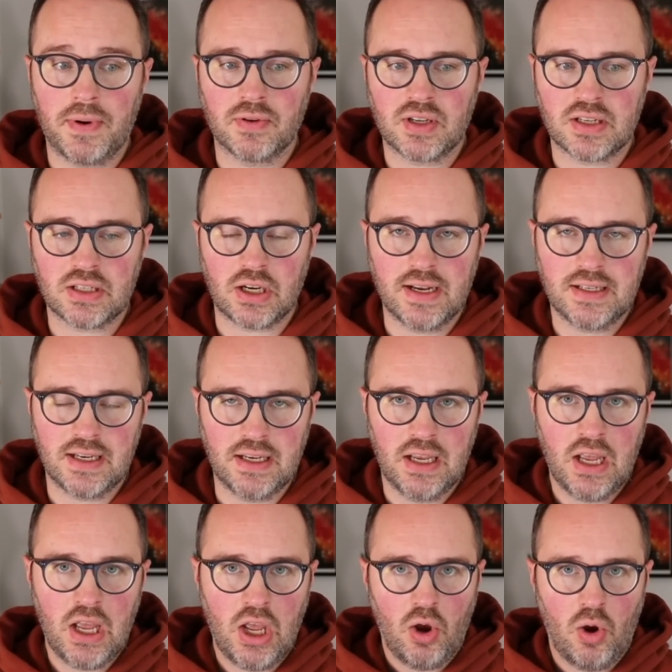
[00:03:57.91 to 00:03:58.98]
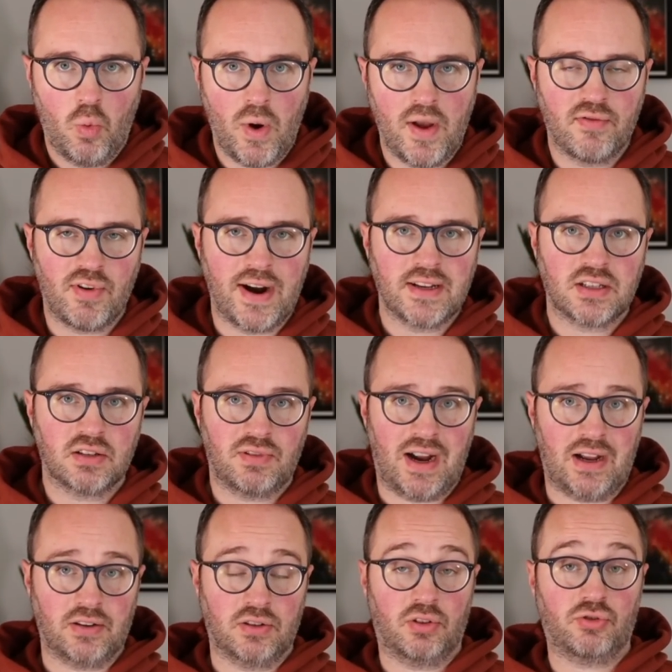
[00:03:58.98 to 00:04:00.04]
and Society with rates
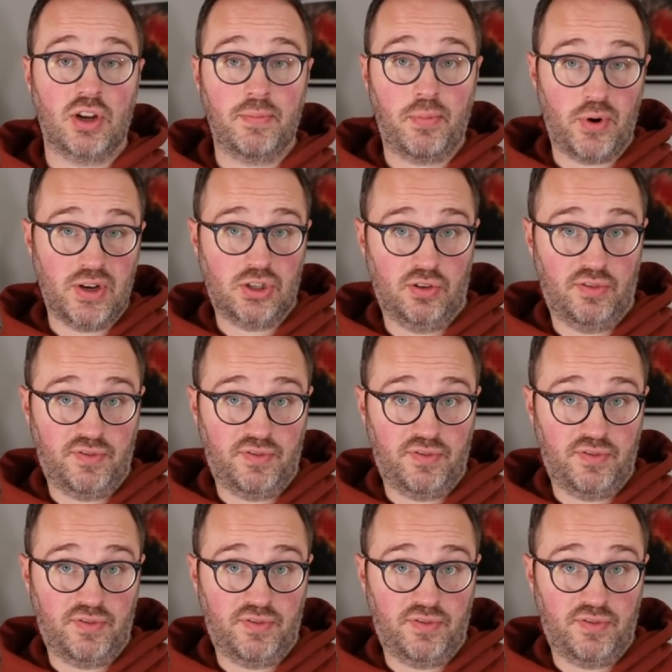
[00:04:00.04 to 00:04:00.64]
around 3.25%,